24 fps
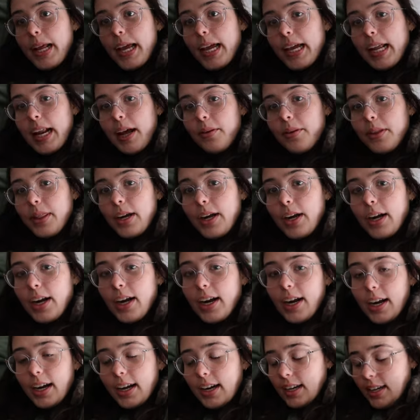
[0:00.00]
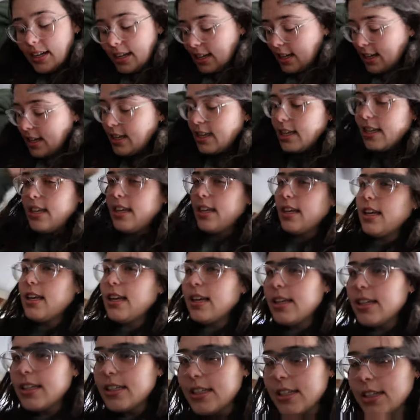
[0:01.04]
hanging out with her.
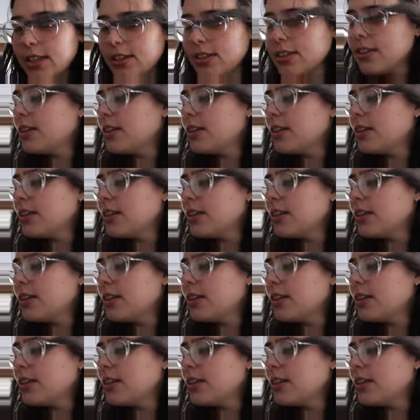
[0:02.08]
Excuse